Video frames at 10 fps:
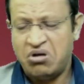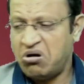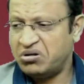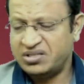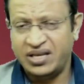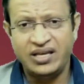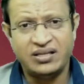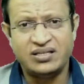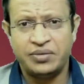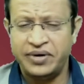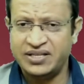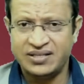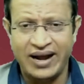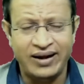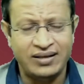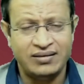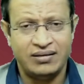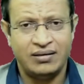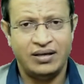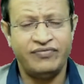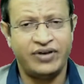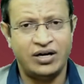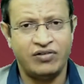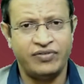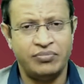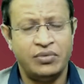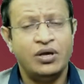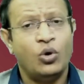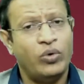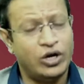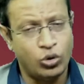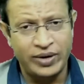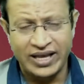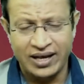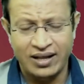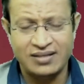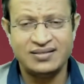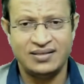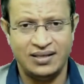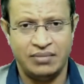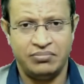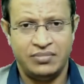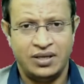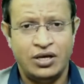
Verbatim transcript: or saying that somebody is standing in front of him where nobody can else see them.